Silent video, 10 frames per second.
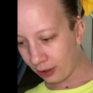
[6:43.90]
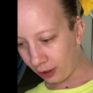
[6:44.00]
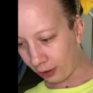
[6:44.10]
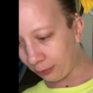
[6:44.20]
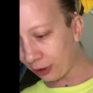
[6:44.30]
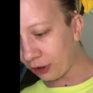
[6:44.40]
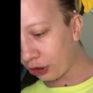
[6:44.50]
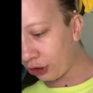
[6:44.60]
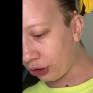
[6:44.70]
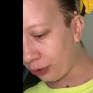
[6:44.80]
I'm gonna
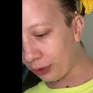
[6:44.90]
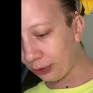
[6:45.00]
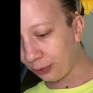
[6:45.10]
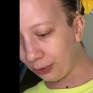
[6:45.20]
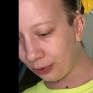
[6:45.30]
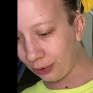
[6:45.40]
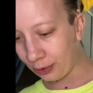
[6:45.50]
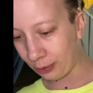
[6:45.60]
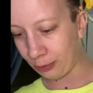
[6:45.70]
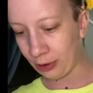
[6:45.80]
show you.
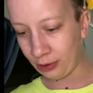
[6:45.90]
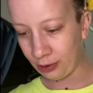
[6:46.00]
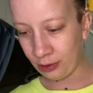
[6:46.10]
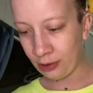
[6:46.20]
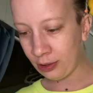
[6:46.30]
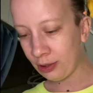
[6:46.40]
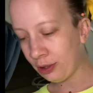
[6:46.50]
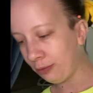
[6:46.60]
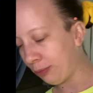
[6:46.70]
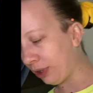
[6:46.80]
I'm gonna
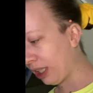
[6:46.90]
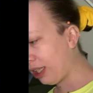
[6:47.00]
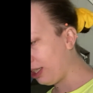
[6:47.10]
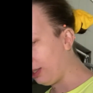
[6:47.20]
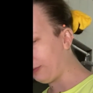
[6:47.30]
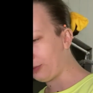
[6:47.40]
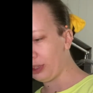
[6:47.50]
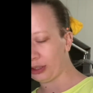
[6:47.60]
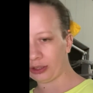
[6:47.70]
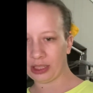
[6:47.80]
put that in the
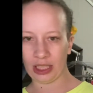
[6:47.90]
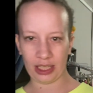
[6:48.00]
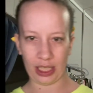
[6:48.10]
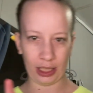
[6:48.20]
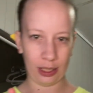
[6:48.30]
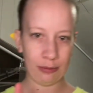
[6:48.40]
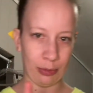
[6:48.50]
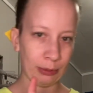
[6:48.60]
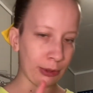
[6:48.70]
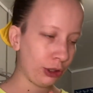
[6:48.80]
freezer in a second. But
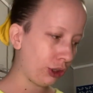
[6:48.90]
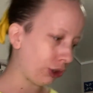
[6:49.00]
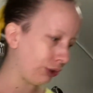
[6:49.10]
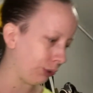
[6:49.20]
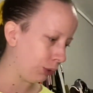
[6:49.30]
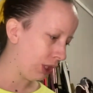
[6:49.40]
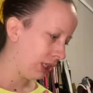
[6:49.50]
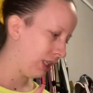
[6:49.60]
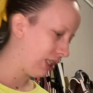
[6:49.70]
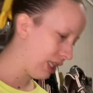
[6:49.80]
I'm gonna show you
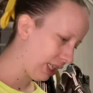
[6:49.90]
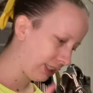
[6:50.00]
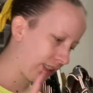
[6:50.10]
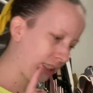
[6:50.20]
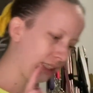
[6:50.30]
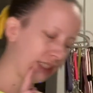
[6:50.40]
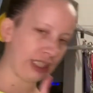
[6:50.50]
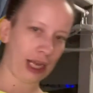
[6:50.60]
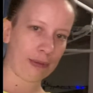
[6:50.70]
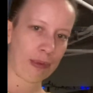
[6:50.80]
the next step